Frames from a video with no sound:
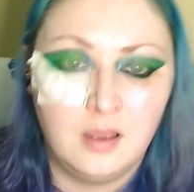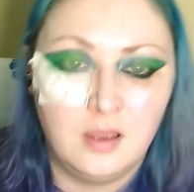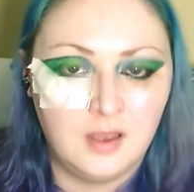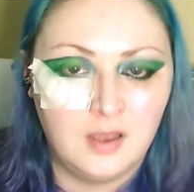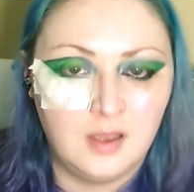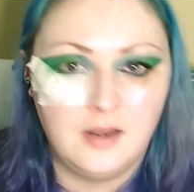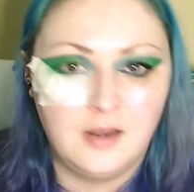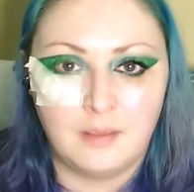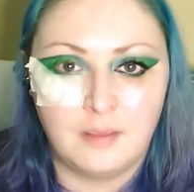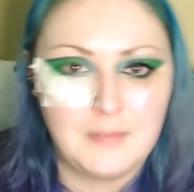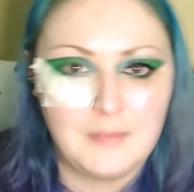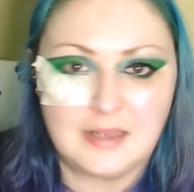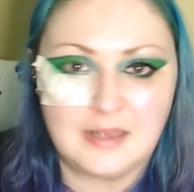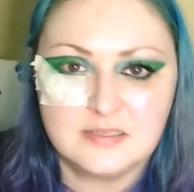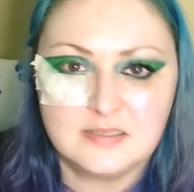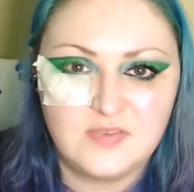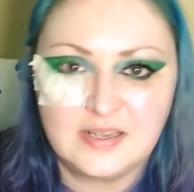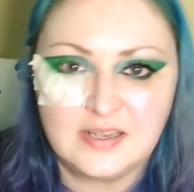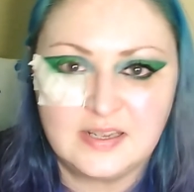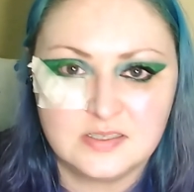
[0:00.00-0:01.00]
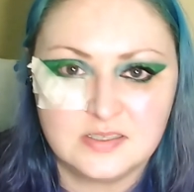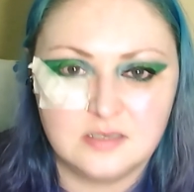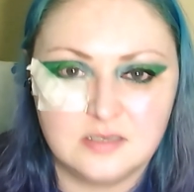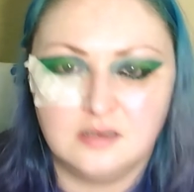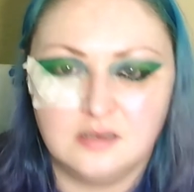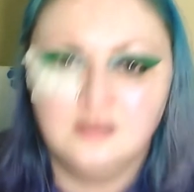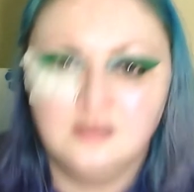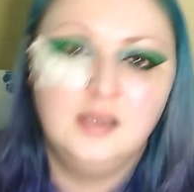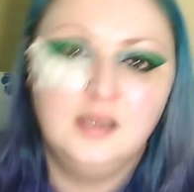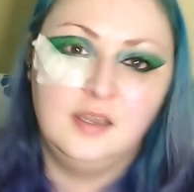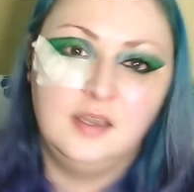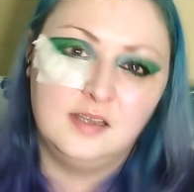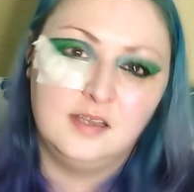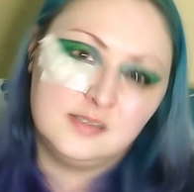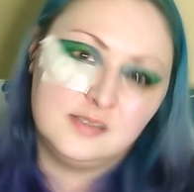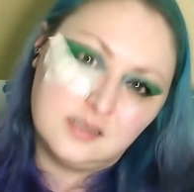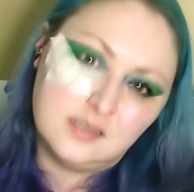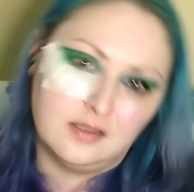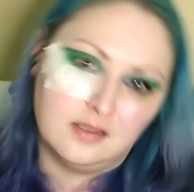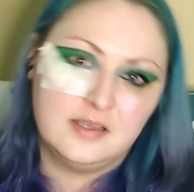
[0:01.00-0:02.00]
I like Max Factor. It's
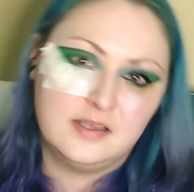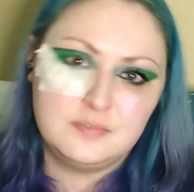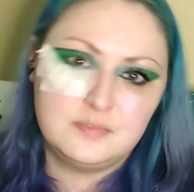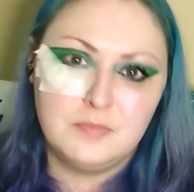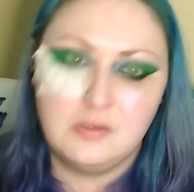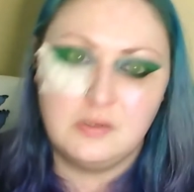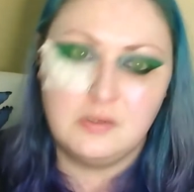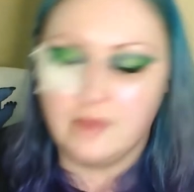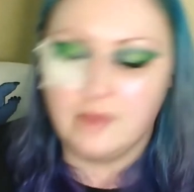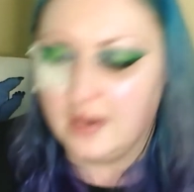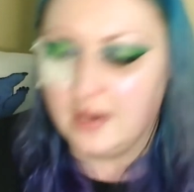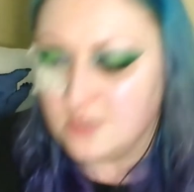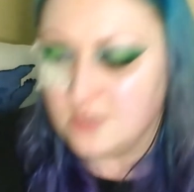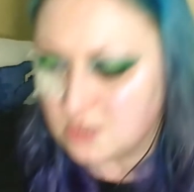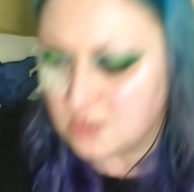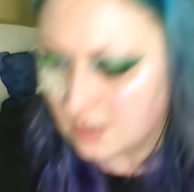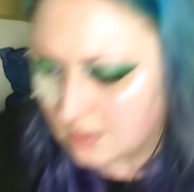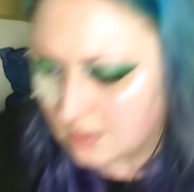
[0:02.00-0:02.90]
a nice mid-range